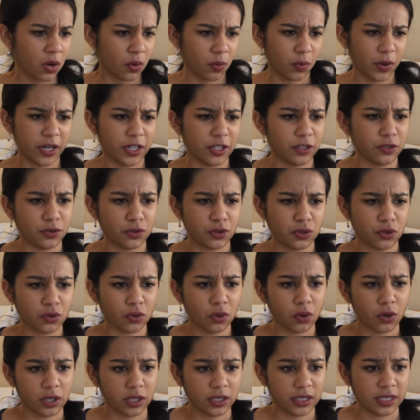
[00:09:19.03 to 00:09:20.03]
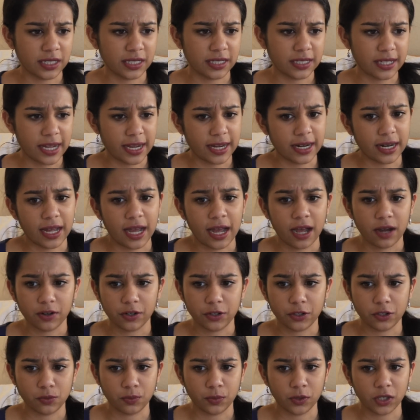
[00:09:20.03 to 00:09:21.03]
where did you store this data? How
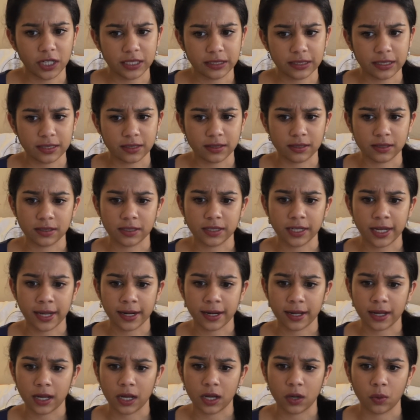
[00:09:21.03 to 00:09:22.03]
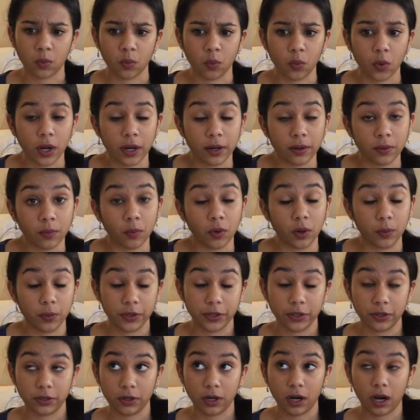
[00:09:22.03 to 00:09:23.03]
did you process this data? What, what were
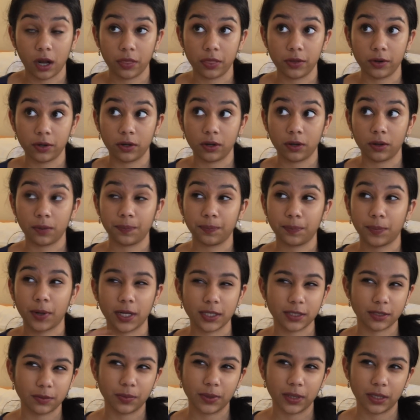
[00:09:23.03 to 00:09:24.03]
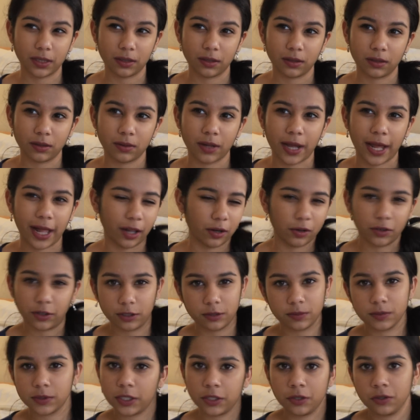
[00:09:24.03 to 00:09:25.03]
your other possible
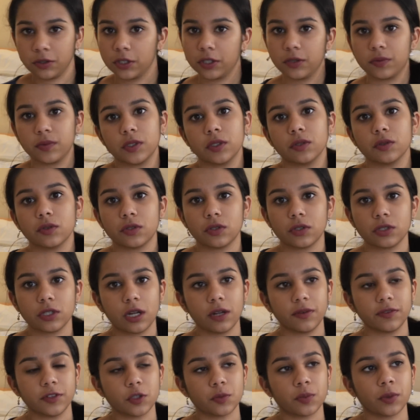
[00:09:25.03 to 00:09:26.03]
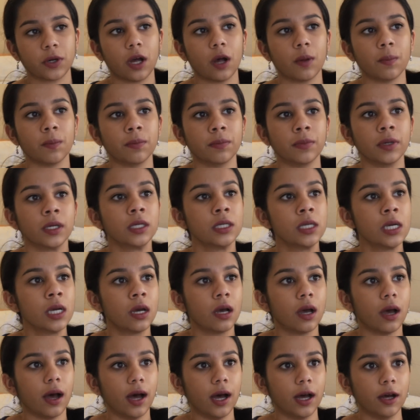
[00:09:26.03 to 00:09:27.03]
algorithms that you could have used to solve this problem?
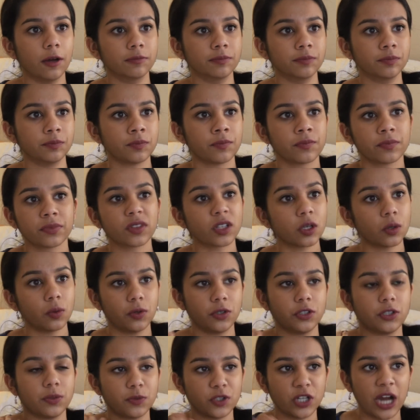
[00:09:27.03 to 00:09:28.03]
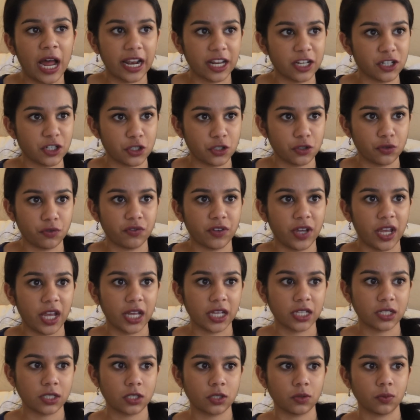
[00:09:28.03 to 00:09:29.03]
Um, what were some challenges you
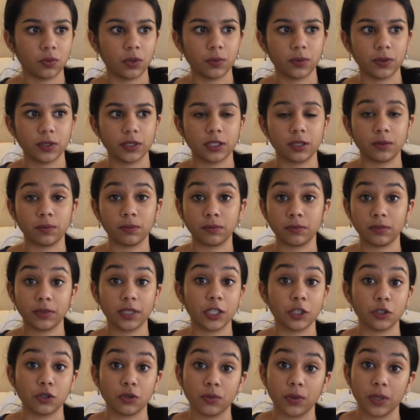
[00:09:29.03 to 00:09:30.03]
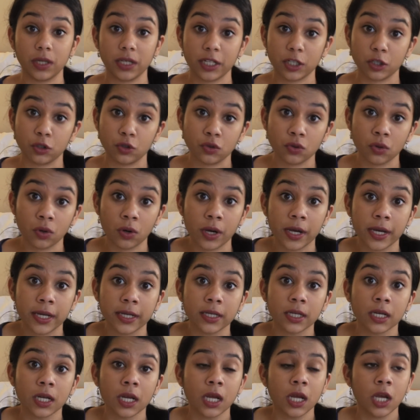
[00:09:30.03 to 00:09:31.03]
faced? What were some things you really
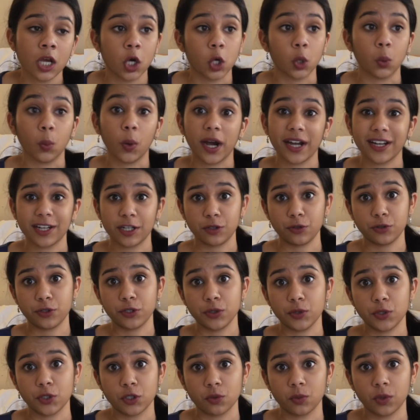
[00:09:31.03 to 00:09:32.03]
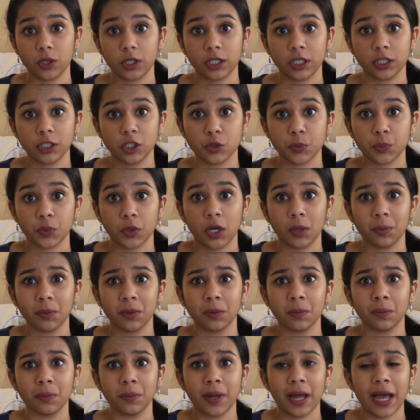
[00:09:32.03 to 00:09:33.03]
enjoyed? Why did you choose to work on this
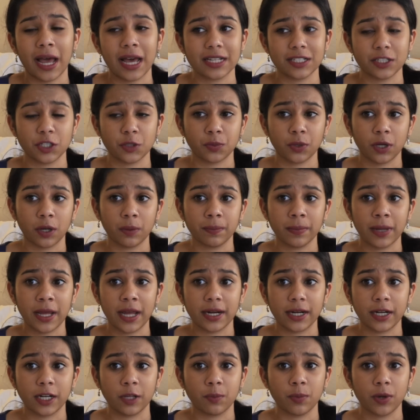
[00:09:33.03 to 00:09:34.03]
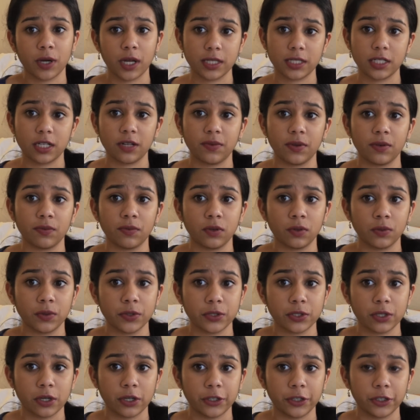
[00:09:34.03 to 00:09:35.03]
problem? Has this problem had any positive
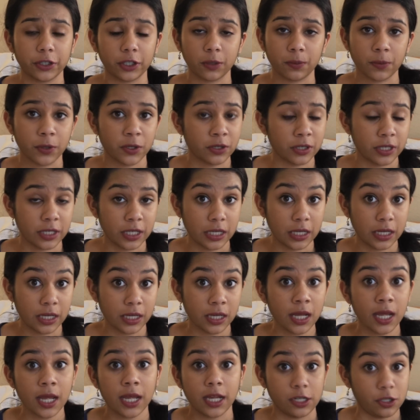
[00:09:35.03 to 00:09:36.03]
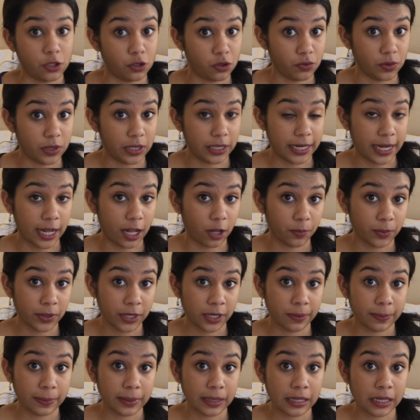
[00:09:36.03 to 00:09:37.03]
influence on your community? Did you really help
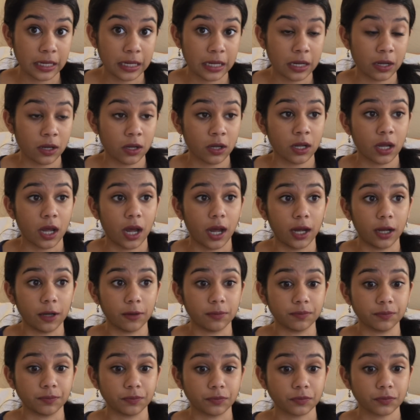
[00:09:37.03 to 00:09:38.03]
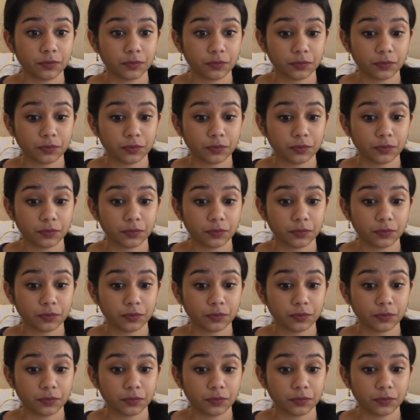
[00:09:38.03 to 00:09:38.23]
anybody? Um,